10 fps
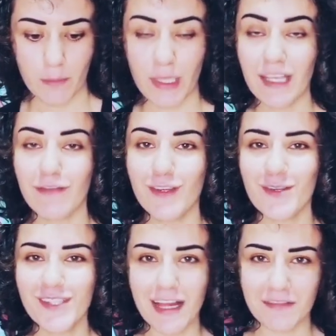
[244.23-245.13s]
Believe in
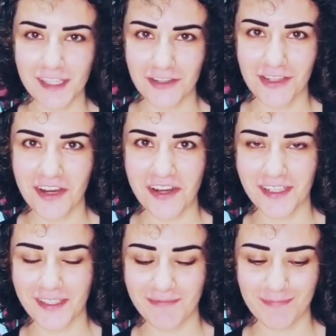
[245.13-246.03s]
yourself,
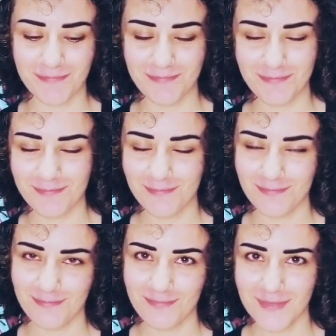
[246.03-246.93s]
Sagittarius.
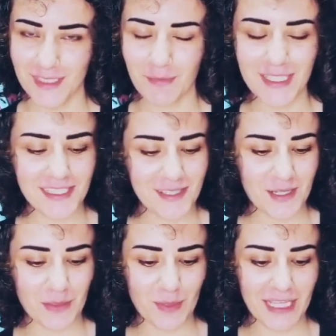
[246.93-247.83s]
Please
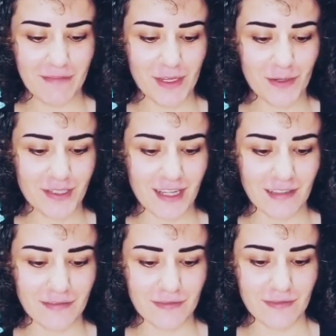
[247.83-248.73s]
do. Believe in
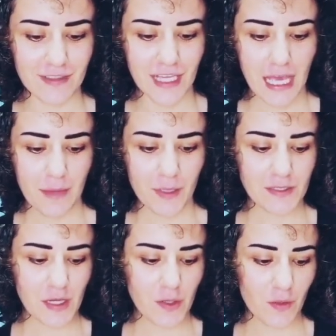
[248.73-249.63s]
yourself.
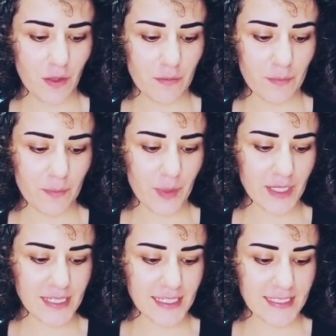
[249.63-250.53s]
Because I
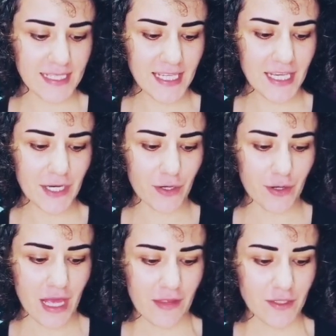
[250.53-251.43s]
see
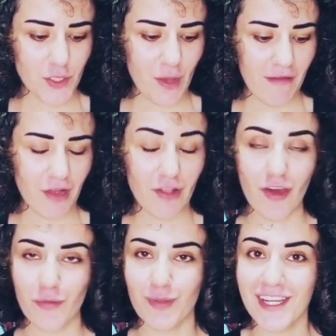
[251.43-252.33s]
here that you have a
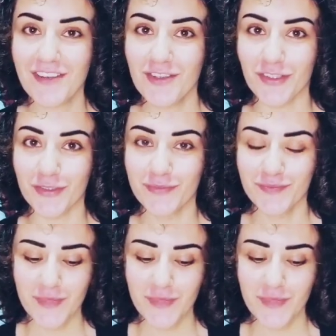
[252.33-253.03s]
lot of potential.